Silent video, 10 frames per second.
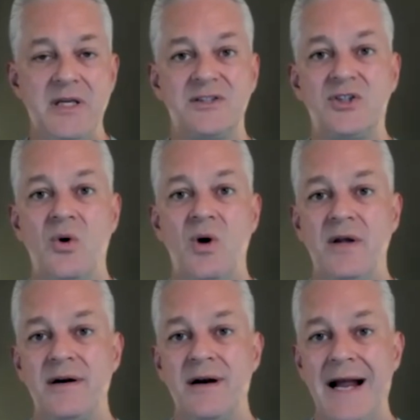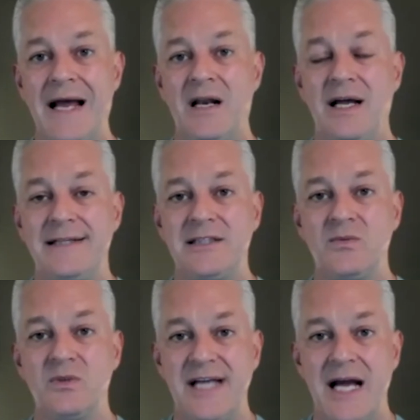and so on, that are analyzing
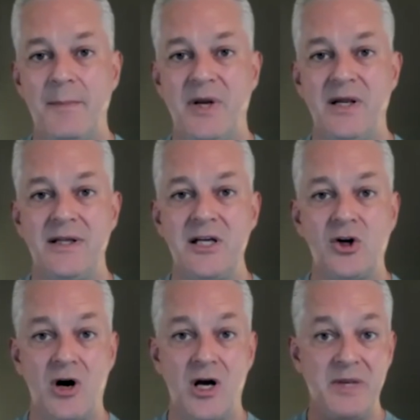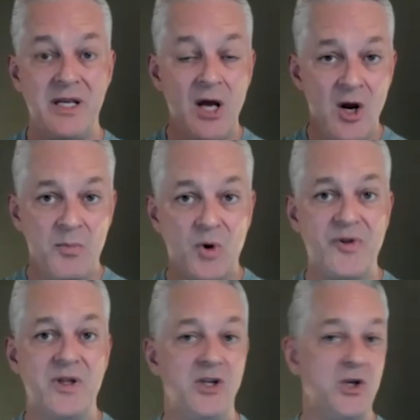what's happening in the economy,
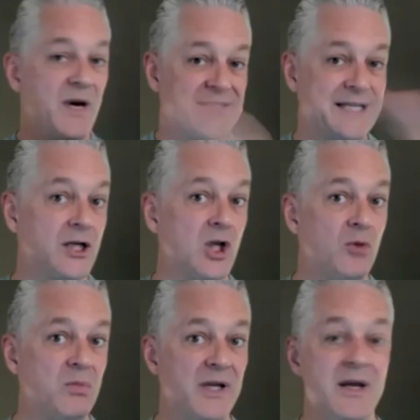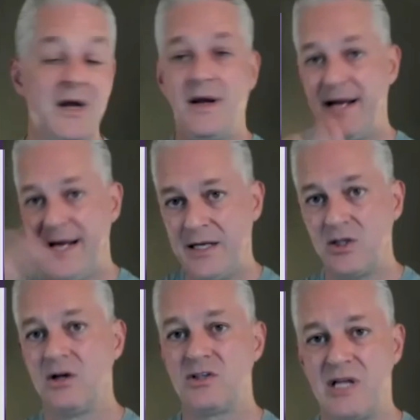both in the US and globally. And it
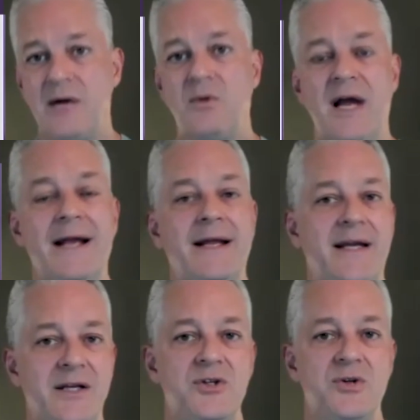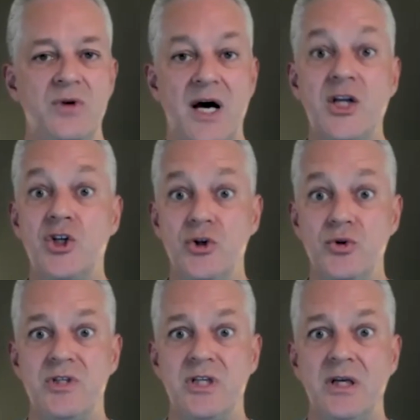looks like we're heading into a
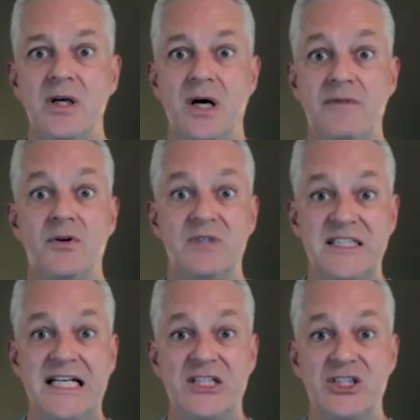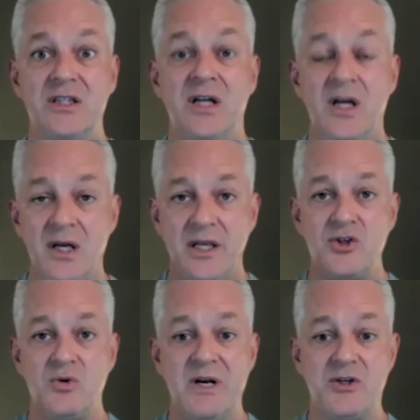doozy of a recession in
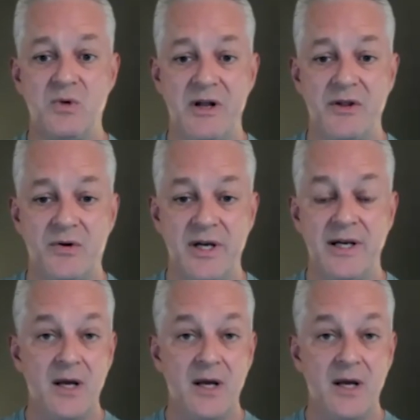2023.